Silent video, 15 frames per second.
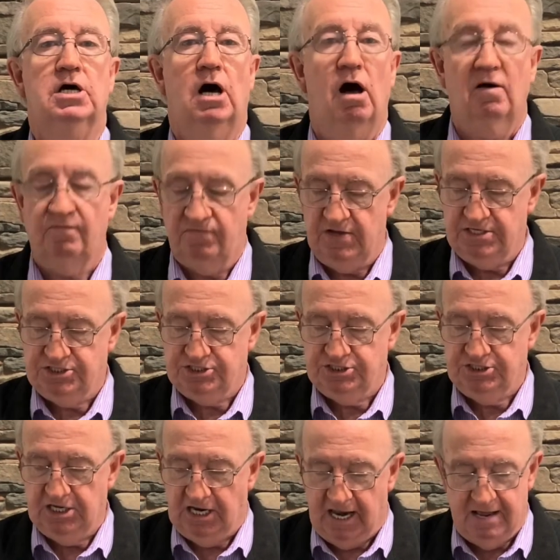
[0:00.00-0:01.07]
of this
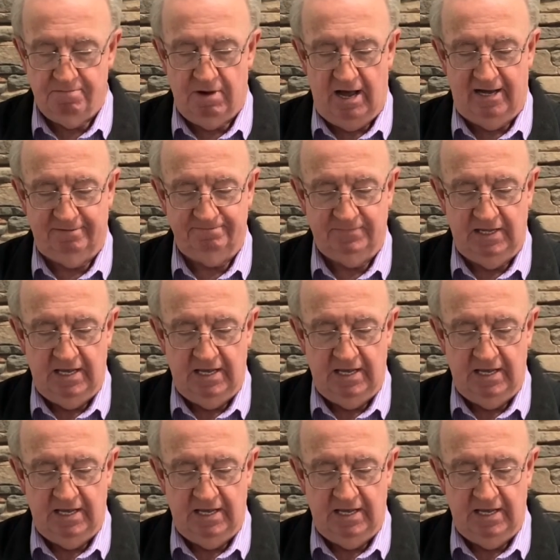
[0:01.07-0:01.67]
dilemma.